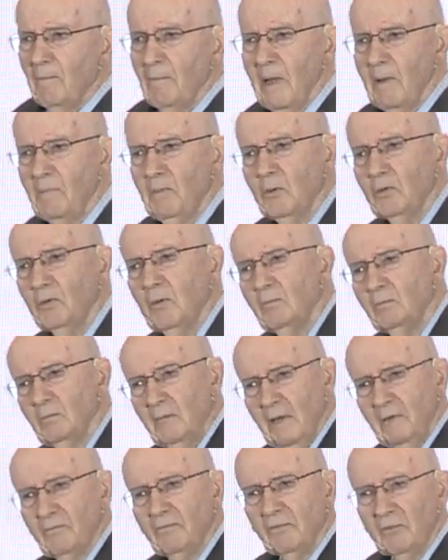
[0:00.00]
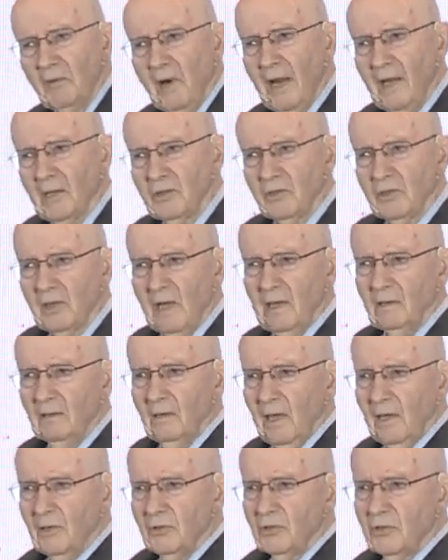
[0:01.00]
people in France at
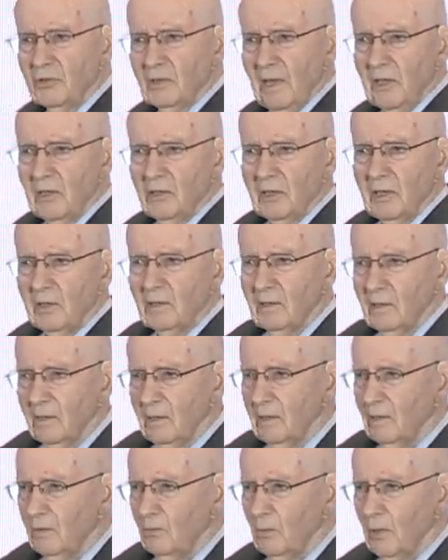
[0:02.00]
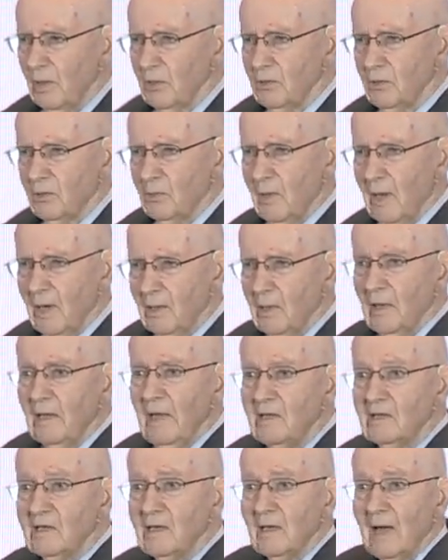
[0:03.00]
lunch, they sit in a restaurant,
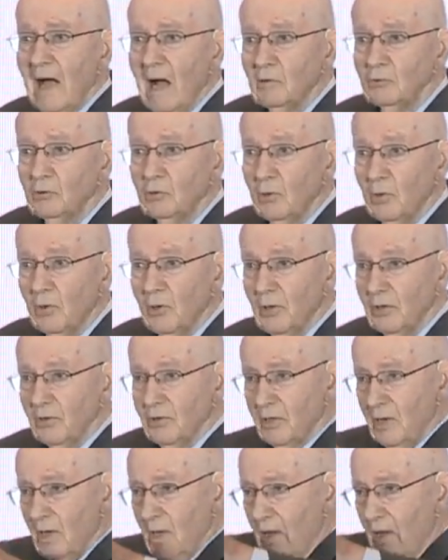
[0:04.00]
they sit outdoors,